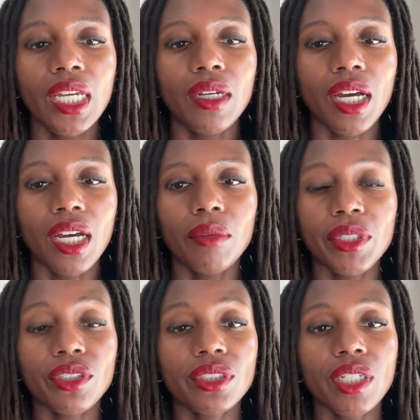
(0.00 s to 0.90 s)

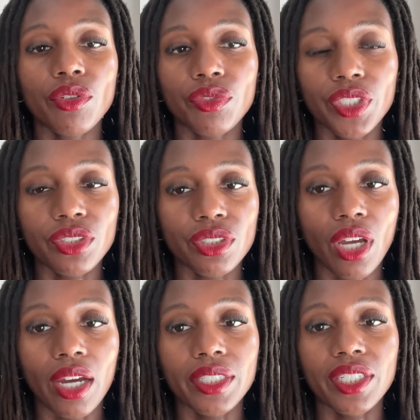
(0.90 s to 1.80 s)
But there's several features
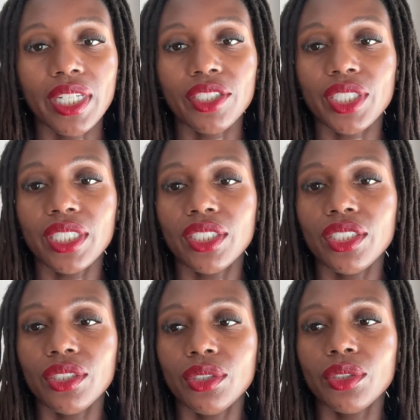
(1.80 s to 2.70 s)
on here that you can
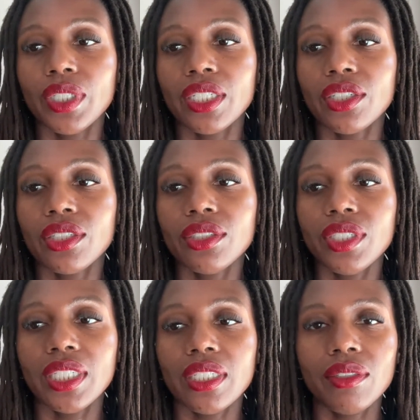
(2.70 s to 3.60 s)
do,
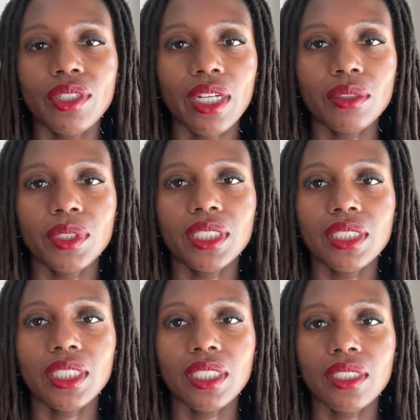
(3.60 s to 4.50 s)
including, you guys want to
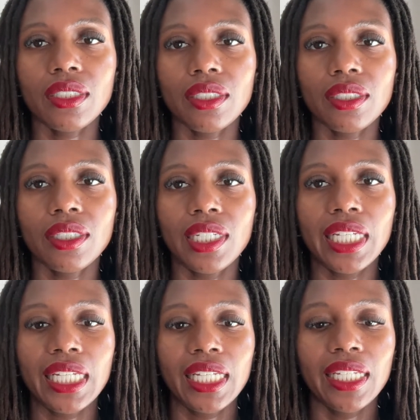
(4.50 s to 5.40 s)
see?
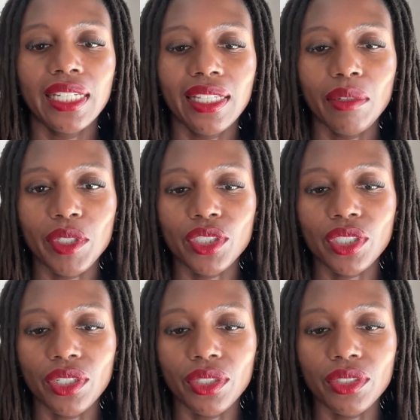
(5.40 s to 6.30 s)
Let me
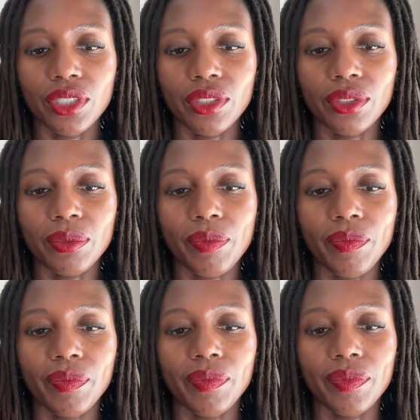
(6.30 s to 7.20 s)
show you too,
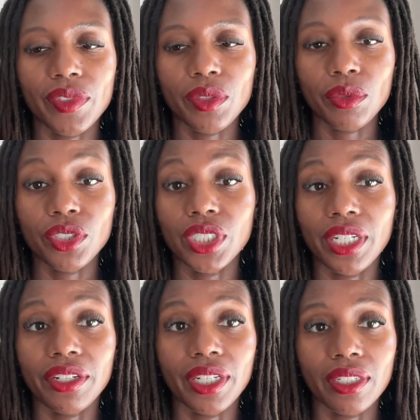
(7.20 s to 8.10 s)
since we're
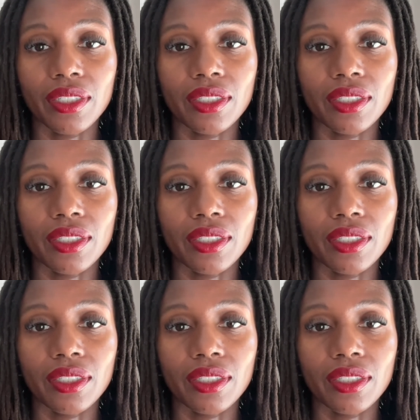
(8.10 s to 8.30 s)
sharing.